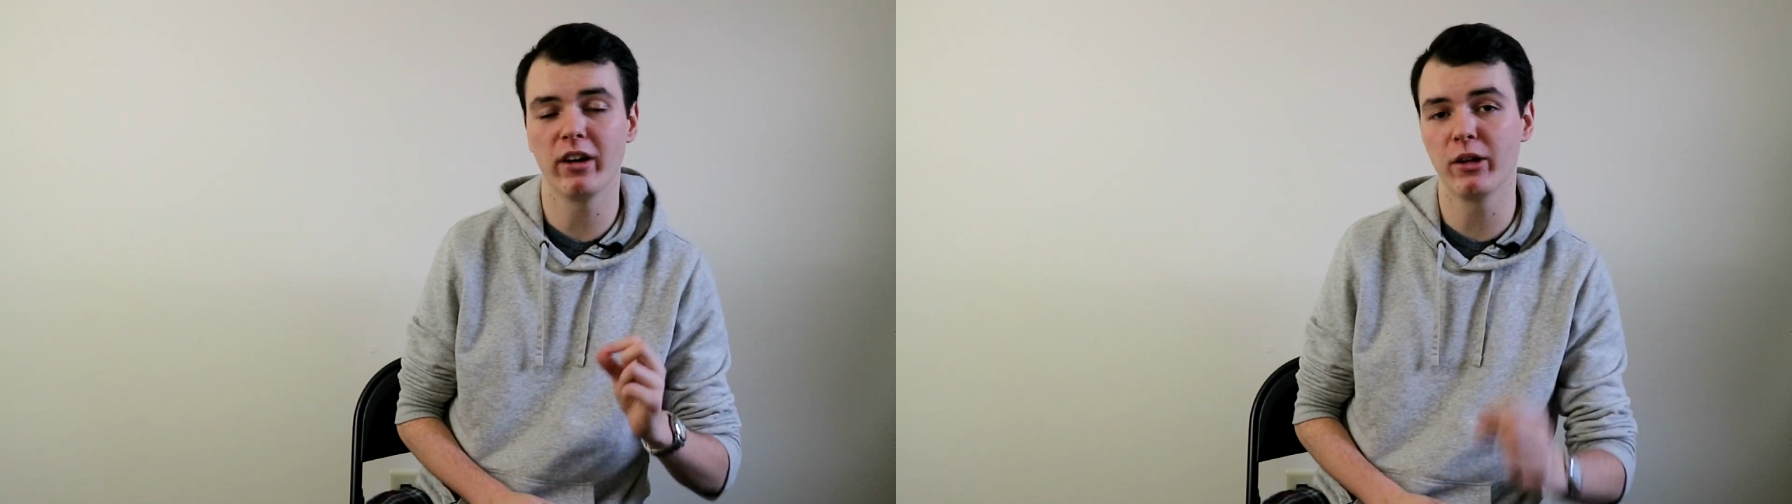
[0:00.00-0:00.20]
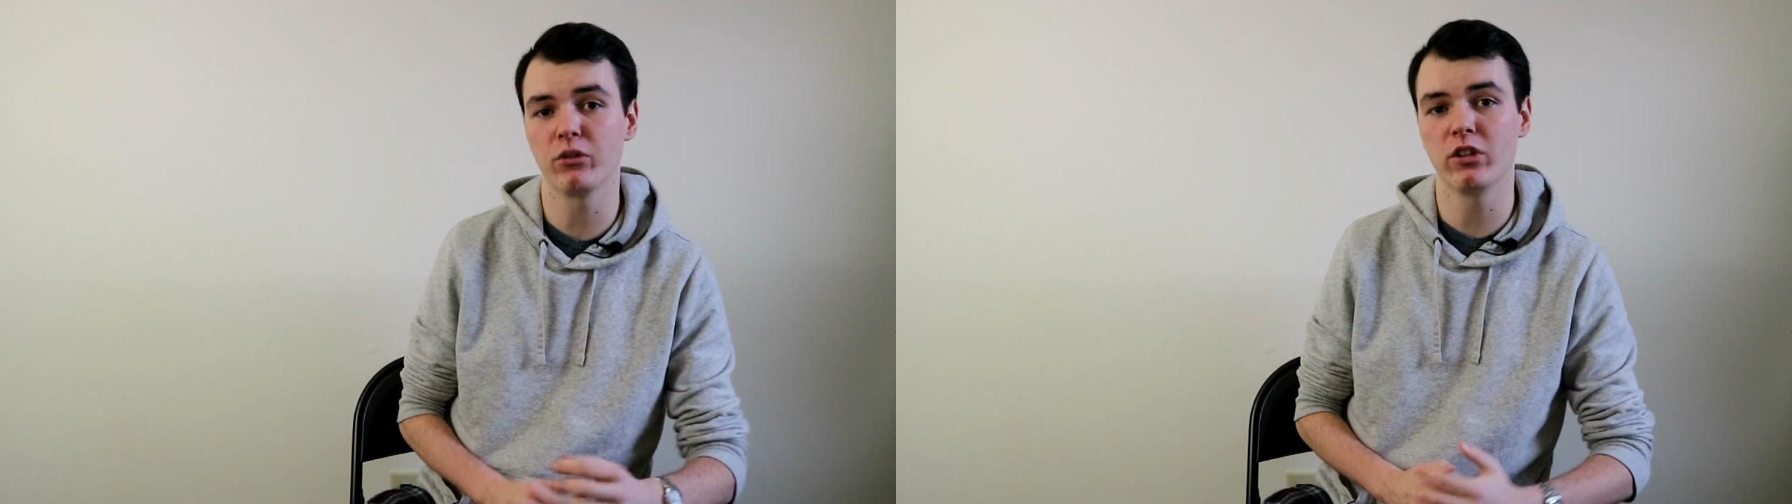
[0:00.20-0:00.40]

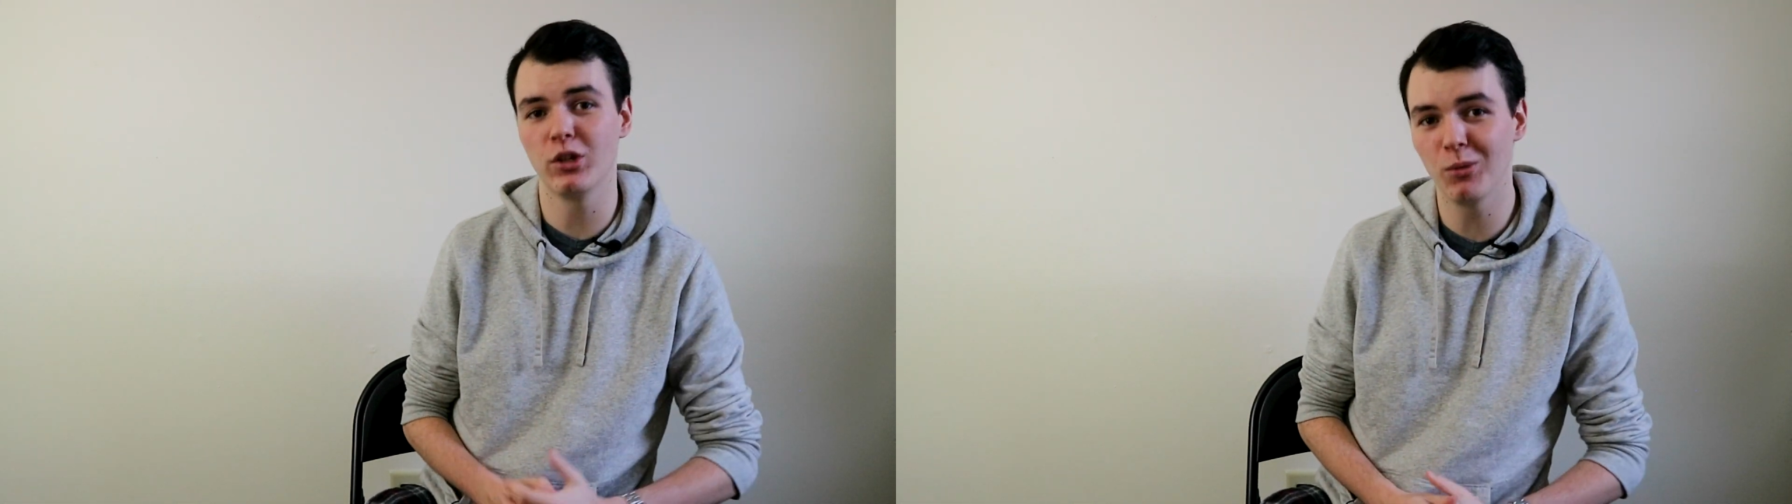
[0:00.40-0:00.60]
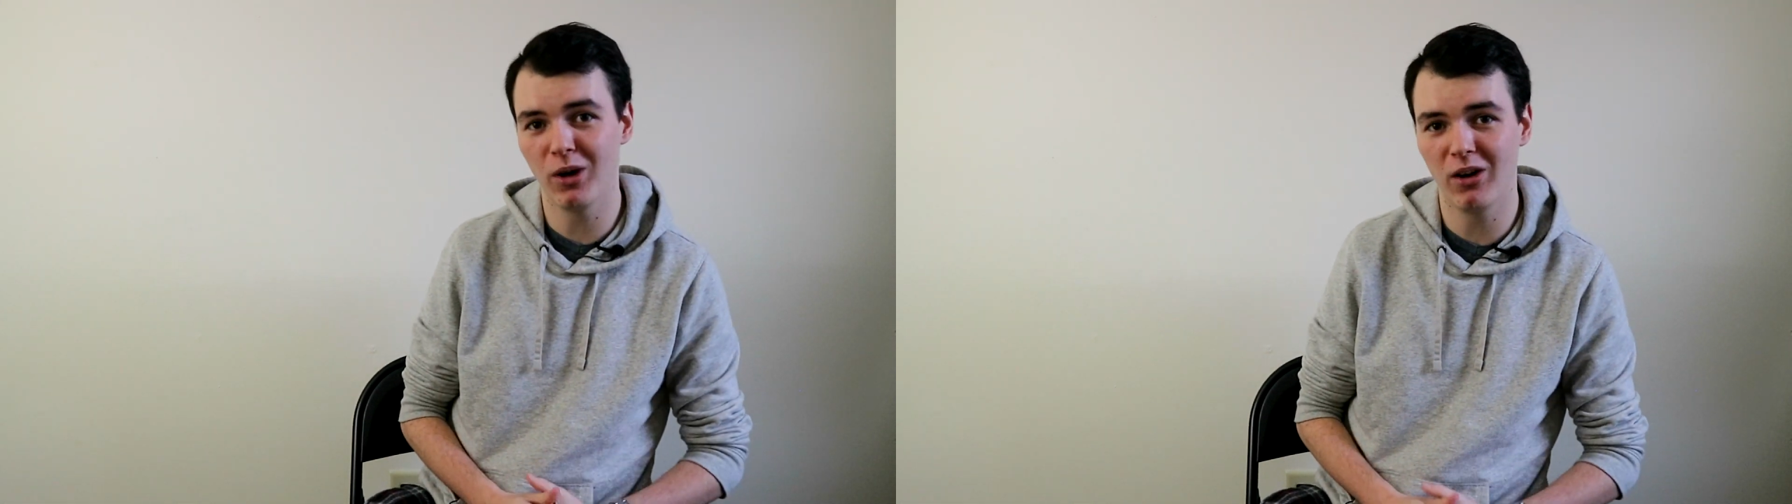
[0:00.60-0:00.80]
and I'll see
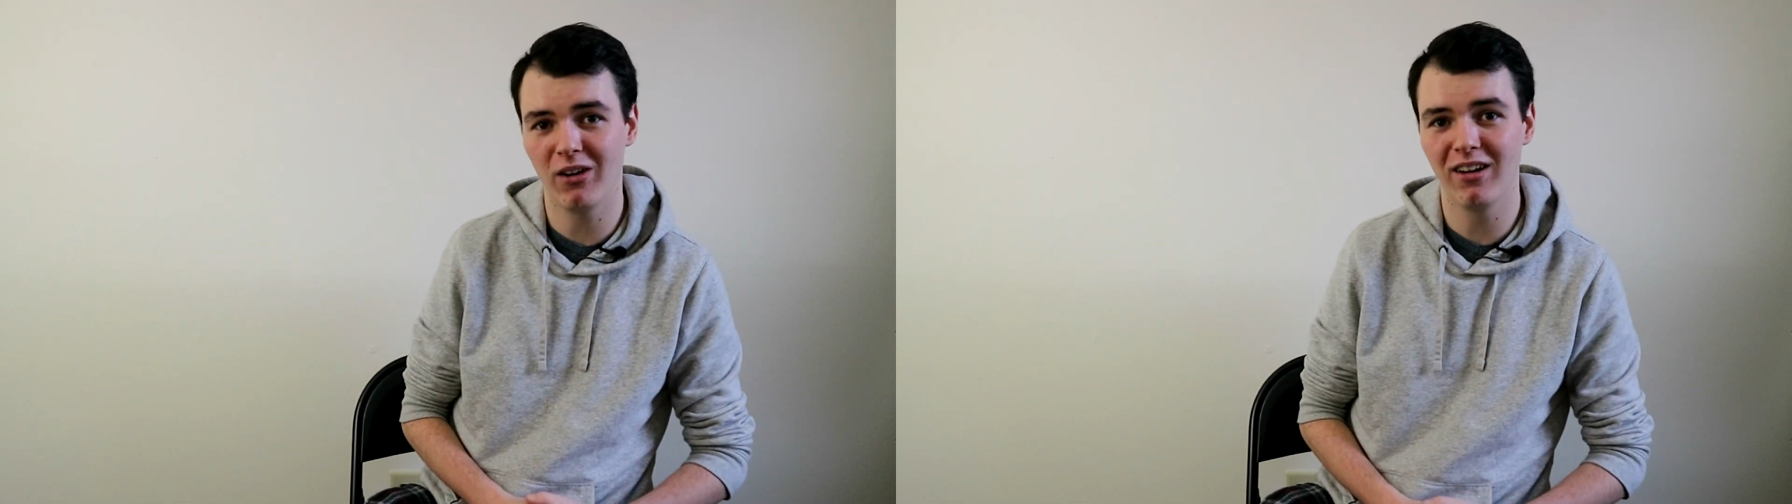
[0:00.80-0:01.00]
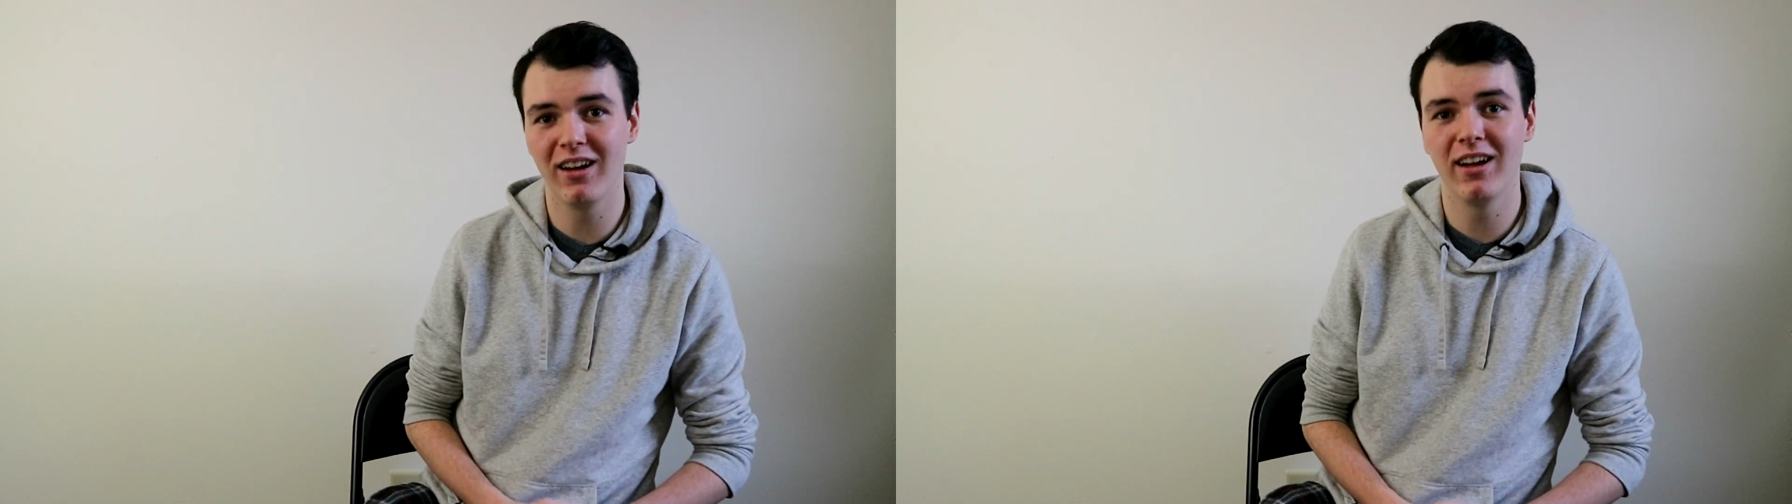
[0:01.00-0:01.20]
you all